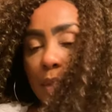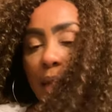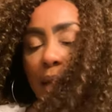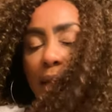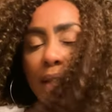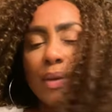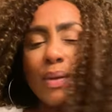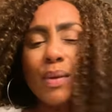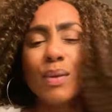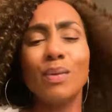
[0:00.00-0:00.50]
I
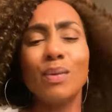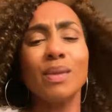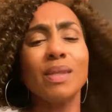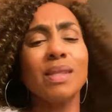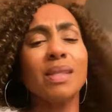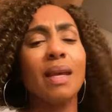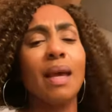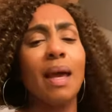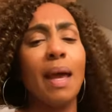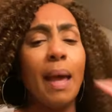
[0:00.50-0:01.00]

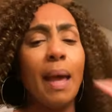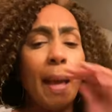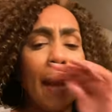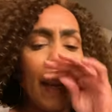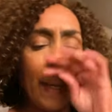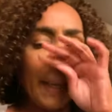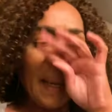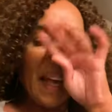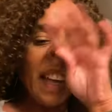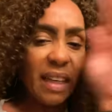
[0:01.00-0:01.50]
used
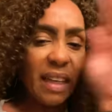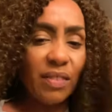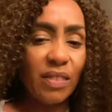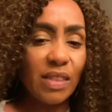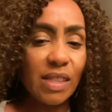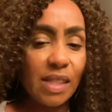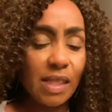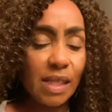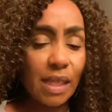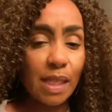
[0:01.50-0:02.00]
not even
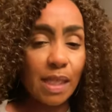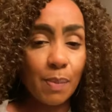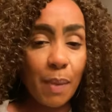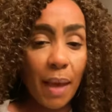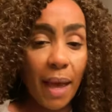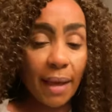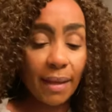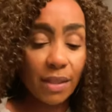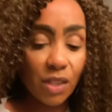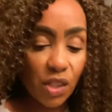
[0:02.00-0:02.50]
six
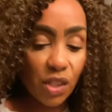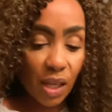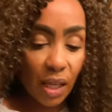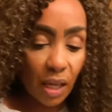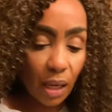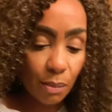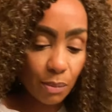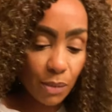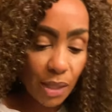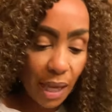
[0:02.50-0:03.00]
packs yet.
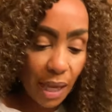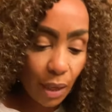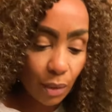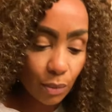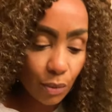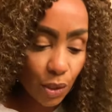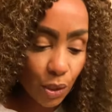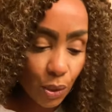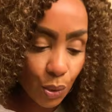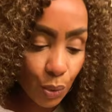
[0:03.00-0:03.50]
I'm down
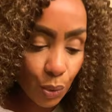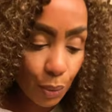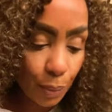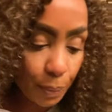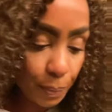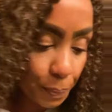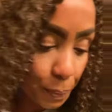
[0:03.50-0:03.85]
to